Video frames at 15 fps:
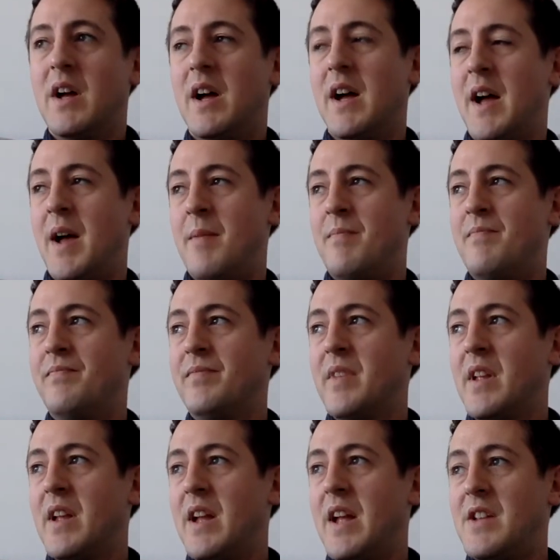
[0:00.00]
Um,
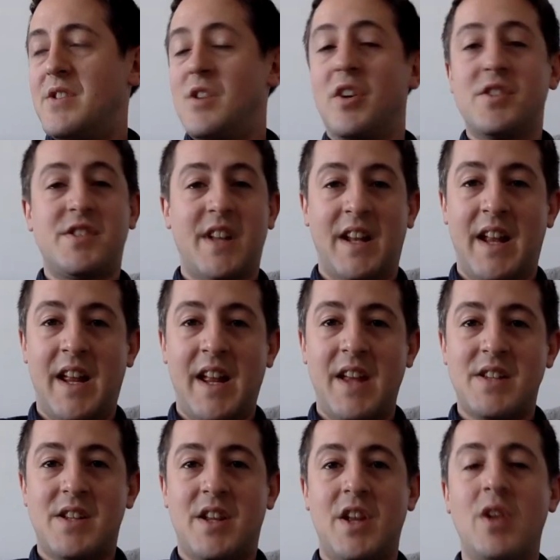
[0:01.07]
it's not silly;
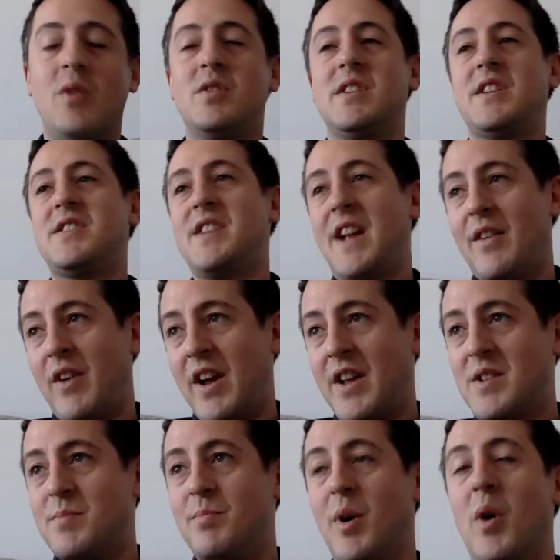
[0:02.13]
it's hugely
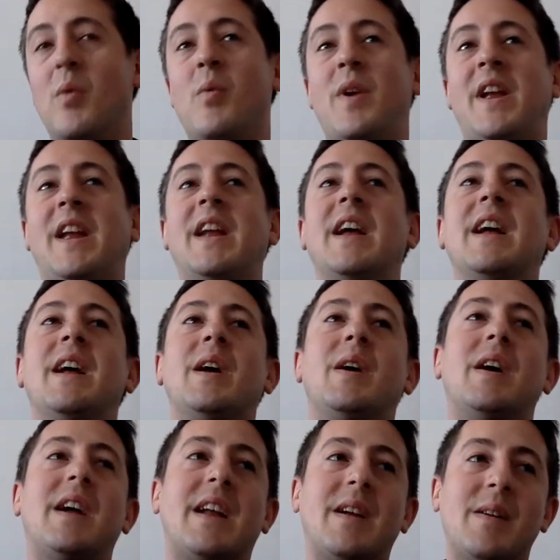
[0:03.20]
serious. But
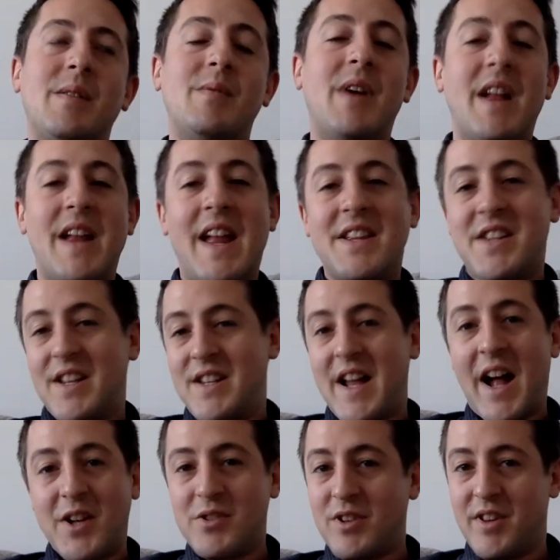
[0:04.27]
it's a
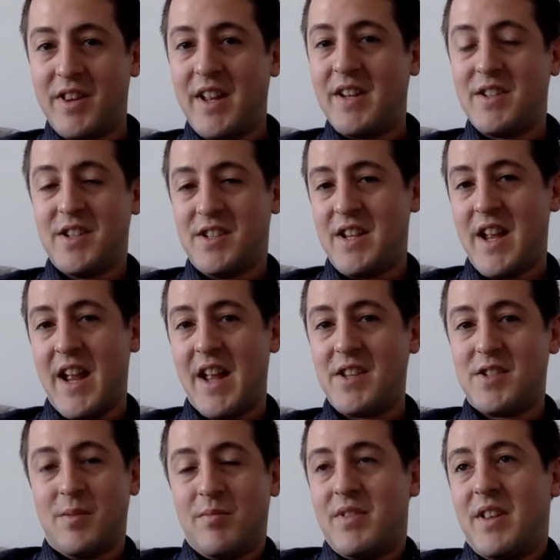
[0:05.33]
natural thing to say.
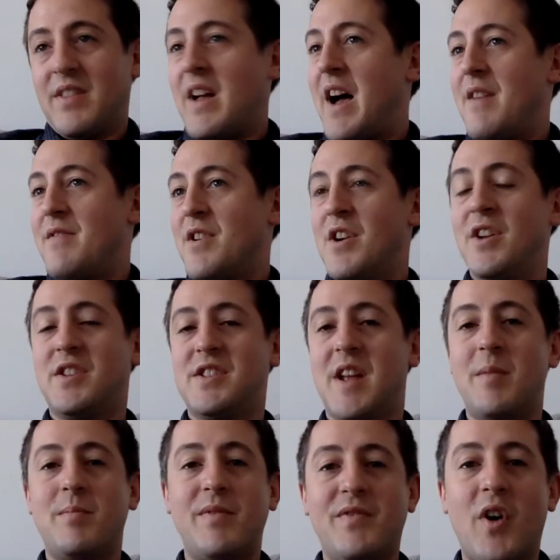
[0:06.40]
It's something that I've heard
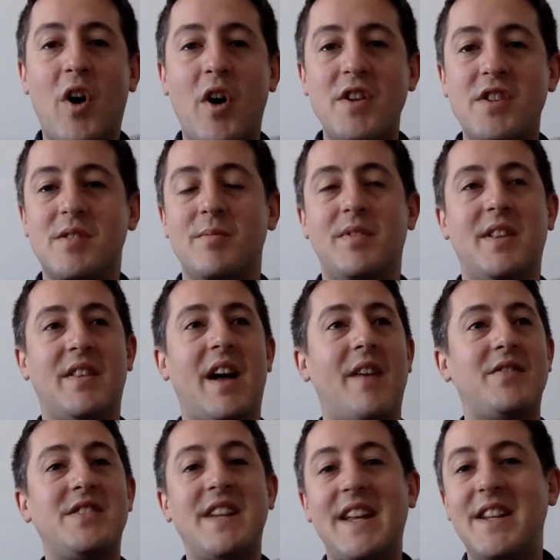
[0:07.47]
said before. It's something that
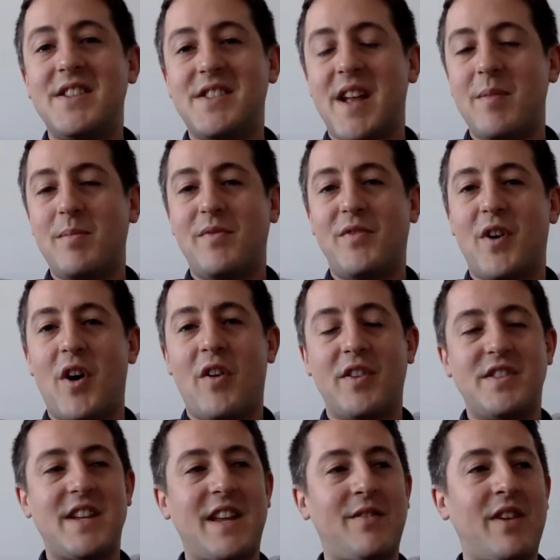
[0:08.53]
I've seen said before on
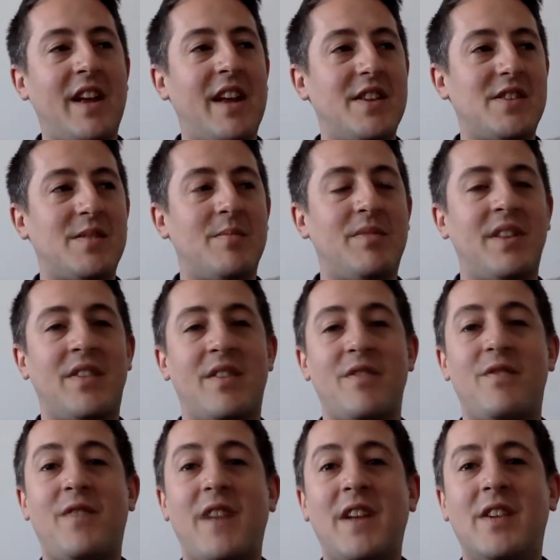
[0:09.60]
TV. It's something
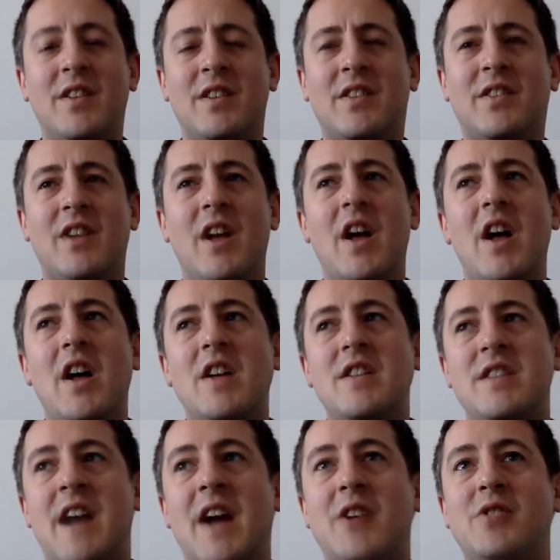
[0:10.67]
that feels
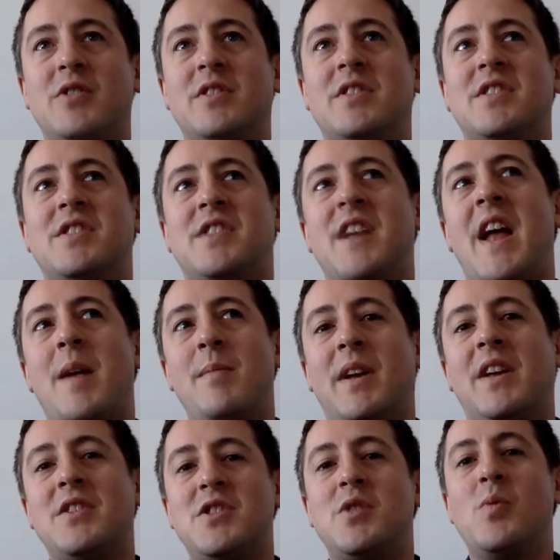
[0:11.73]
natural to say
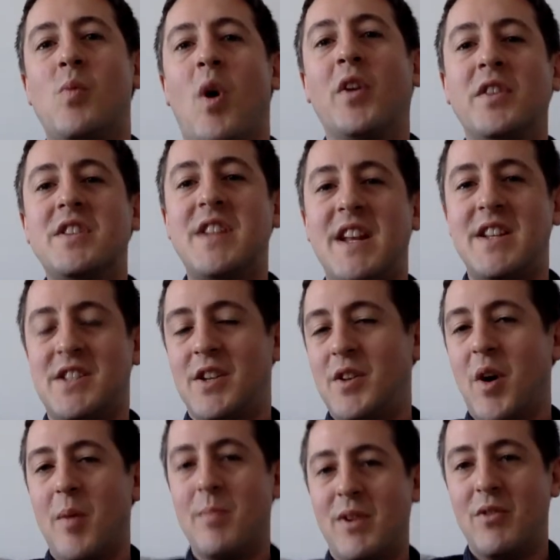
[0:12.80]
because you want it to
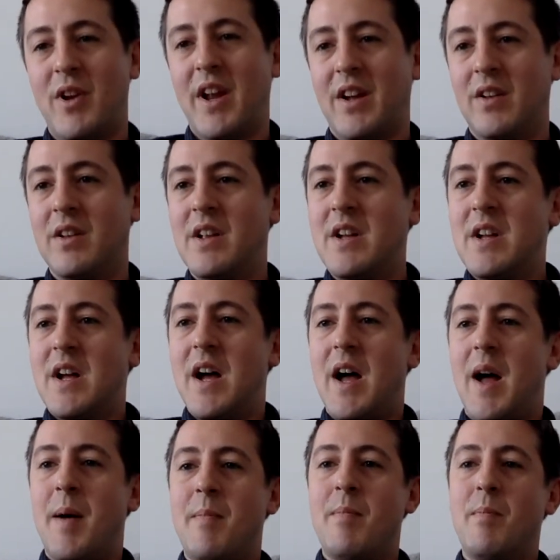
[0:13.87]
not be real.
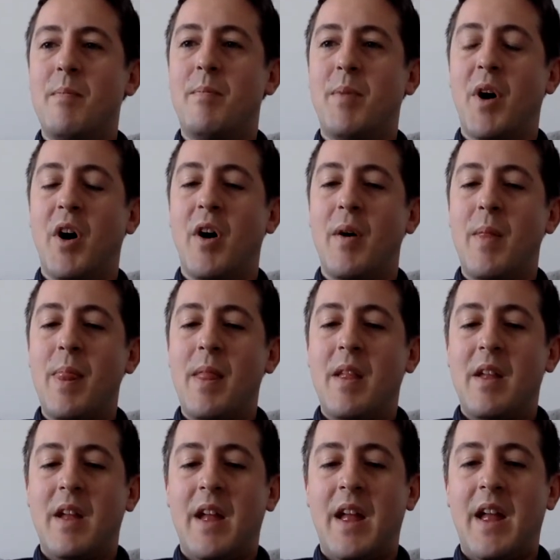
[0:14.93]
But
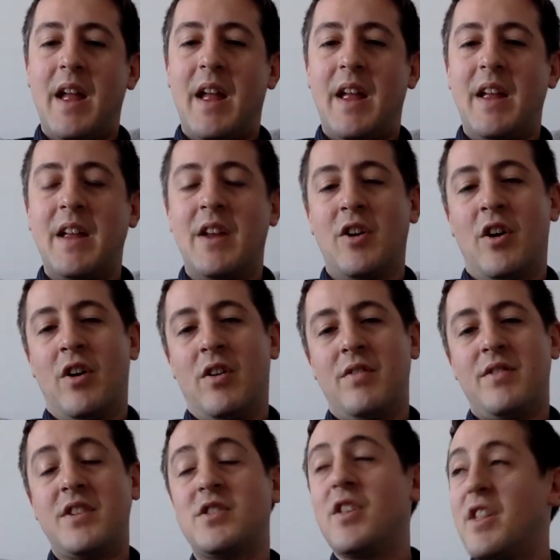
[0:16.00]

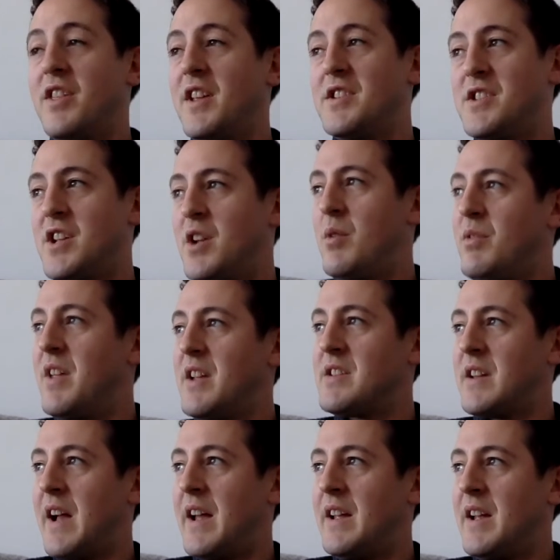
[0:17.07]
there's other things too.
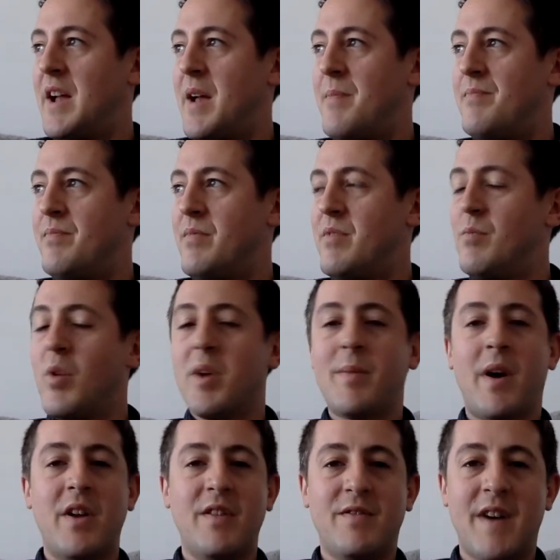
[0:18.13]
Things like, what
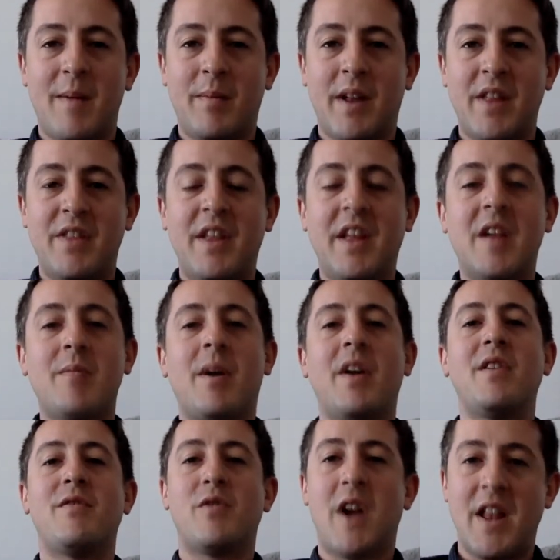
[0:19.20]
about your family? Think about
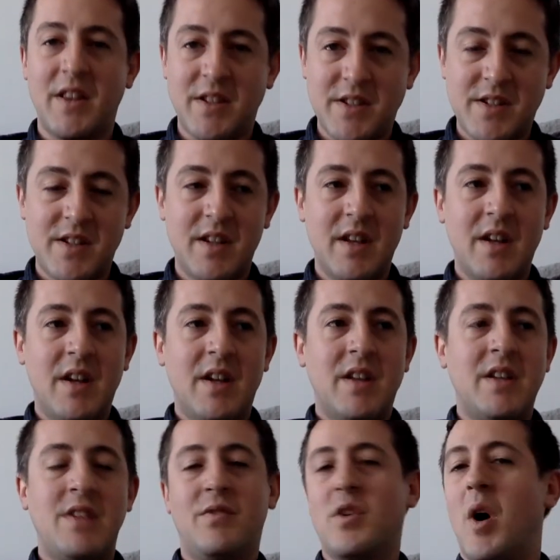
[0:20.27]
your friends.
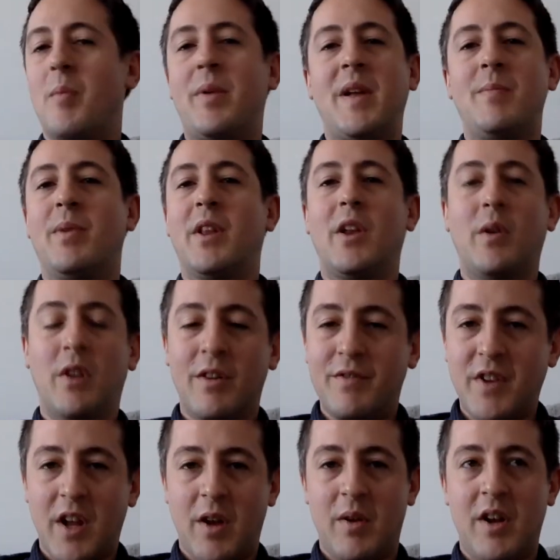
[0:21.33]
You've got people who
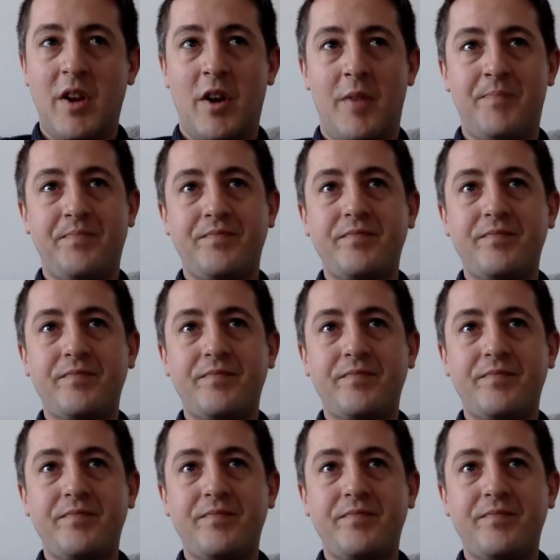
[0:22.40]
love you.